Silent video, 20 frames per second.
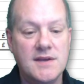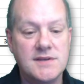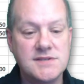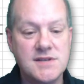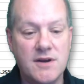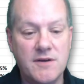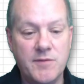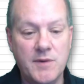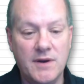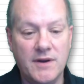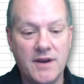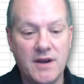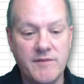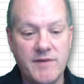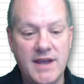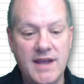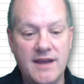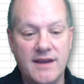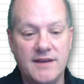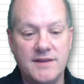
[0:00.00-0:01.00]
So if we look
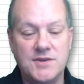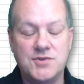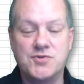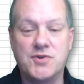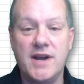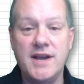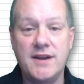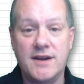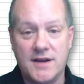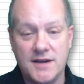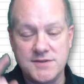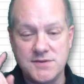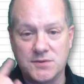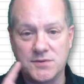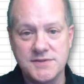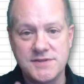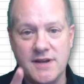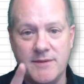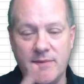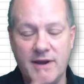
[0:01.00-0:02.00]
over here, the trader has
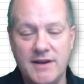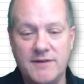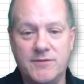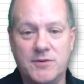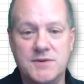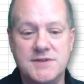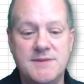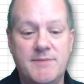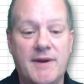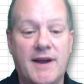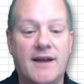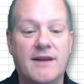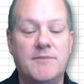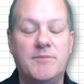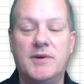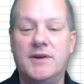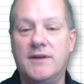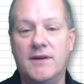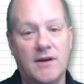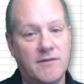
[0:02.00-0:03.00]
also made
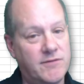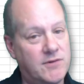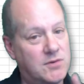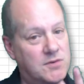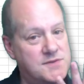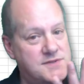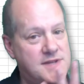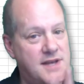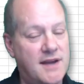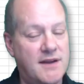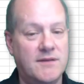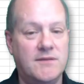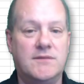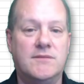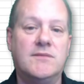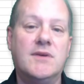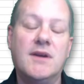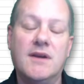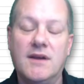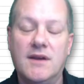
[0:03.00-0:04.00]
£40, but of course they're
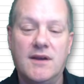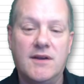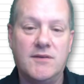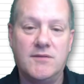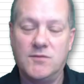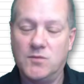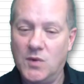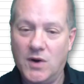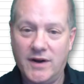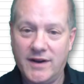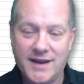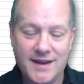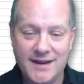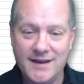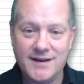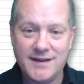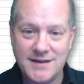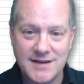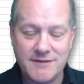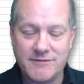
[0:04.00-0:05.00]
working
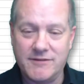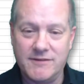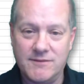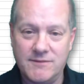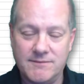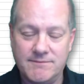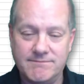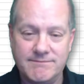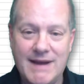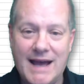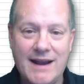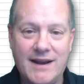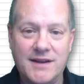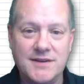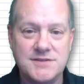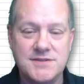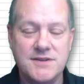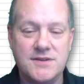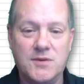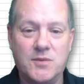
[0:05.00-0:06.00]
in a different
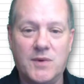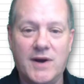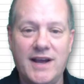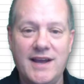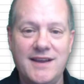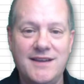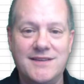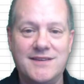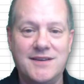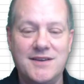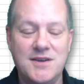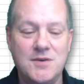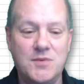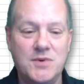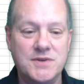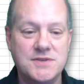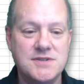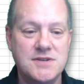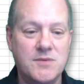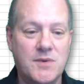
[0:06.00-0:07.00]
manner to the way that you
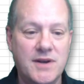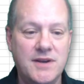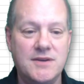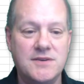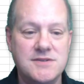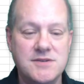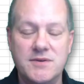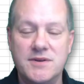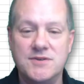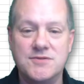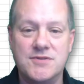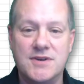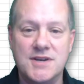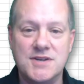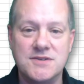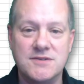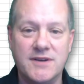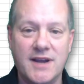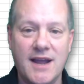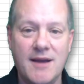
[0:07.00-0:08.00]
would do when you're doing
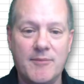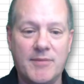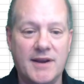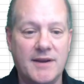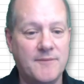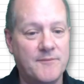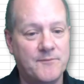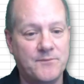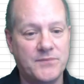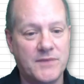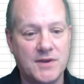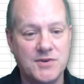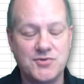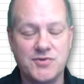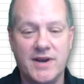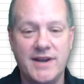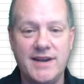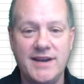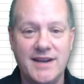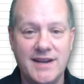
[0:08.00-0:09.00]
traditional gambling.
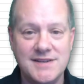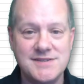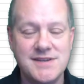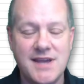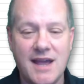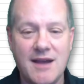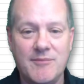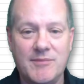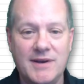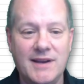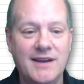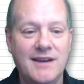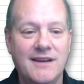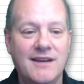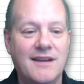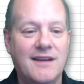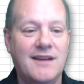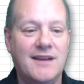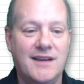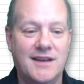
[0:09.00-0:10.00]
Trading is gambling,
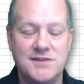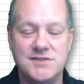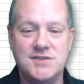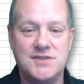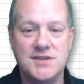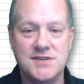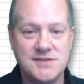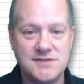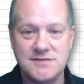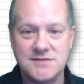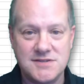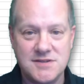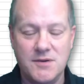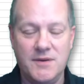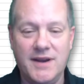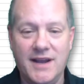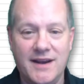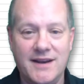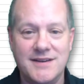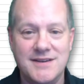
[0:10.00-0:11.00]
it's just
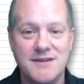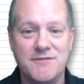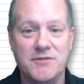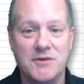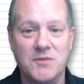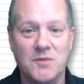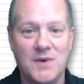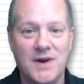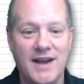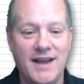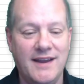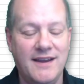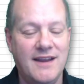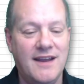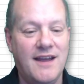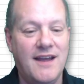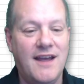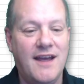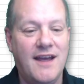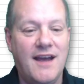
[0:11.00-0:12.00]
doing it a different way.
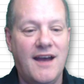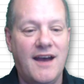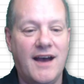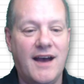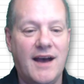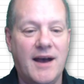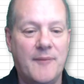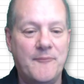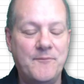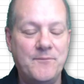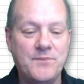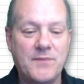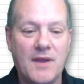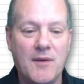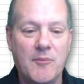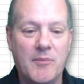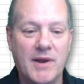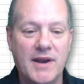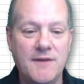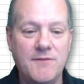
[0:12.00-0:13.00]

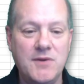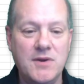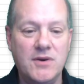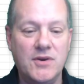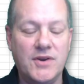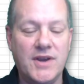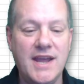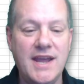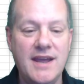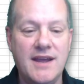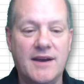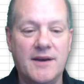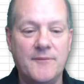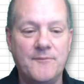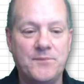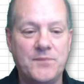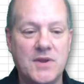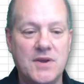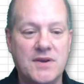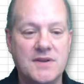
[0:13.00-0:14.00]
But if you look here,
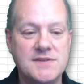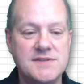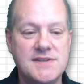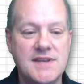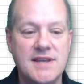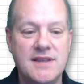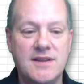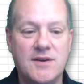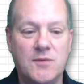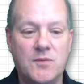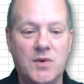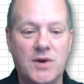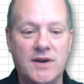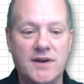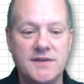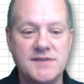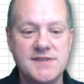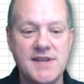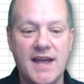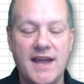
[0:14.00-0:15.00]
you can see that
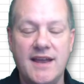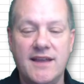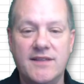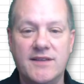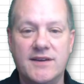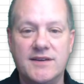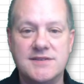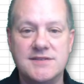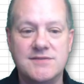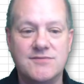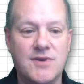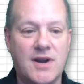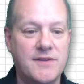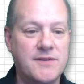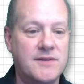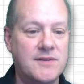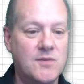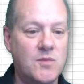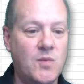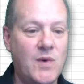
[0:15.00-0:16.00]
we're saying that
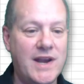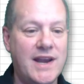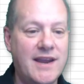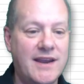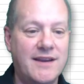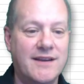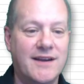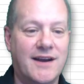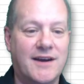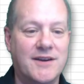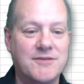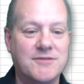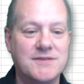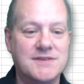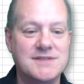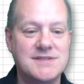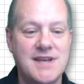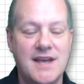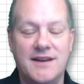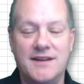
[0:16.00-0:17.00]
rather than winning
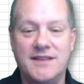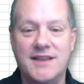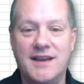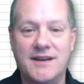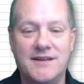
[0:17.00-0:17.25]
110 and